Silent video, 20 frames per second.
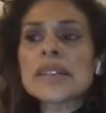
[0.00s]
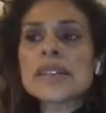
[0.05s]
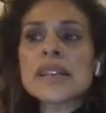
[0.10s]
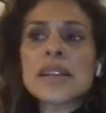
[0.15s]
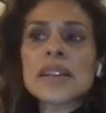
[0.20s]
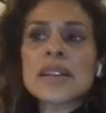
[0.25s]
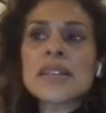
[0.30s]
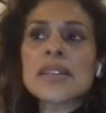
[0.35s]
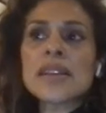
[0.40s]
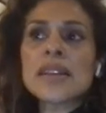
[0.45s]
is
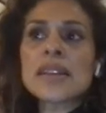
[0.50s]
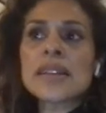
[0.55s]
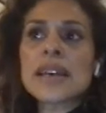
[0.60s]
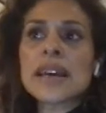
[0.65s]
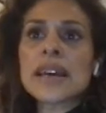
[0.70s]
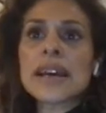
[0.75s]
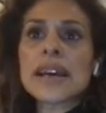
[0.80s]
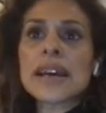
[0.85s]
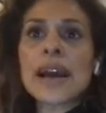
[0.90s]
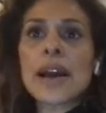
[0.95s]
anything
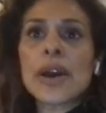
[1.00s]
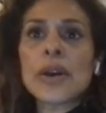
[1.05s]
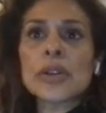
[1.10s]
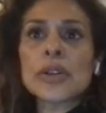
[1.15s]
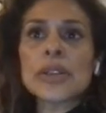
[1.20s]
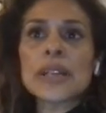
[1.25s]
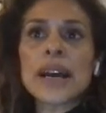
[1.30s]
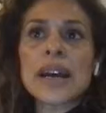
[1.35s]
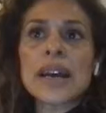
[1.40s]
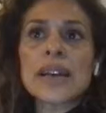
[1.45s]
that
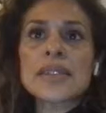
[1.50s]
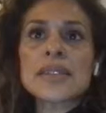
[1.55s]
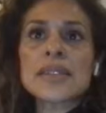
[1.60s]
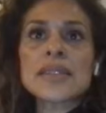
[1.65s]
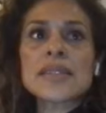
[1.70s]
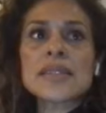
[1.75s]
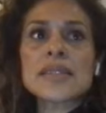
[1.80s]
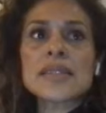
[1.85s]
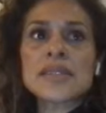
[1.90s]
outlasts